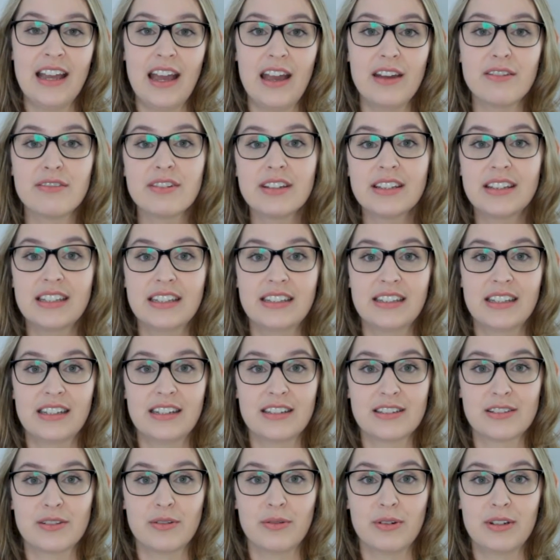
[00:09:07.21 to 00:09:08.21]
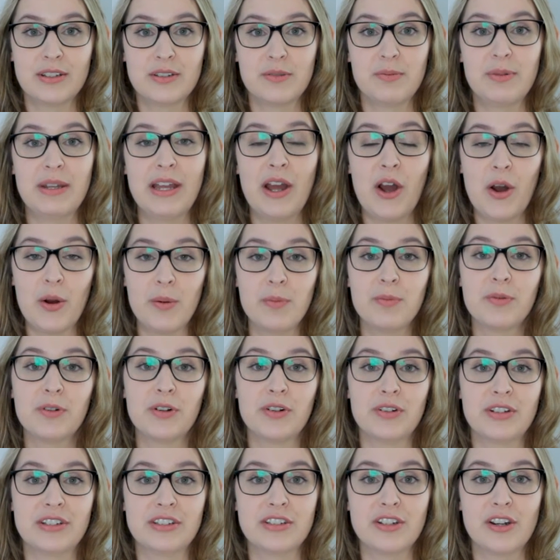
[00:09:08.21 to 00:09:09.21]
everything that is going to be
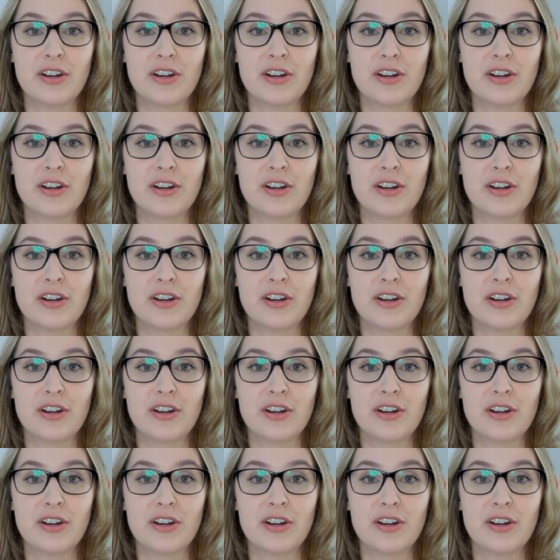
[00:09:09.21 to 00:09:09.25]
helpful in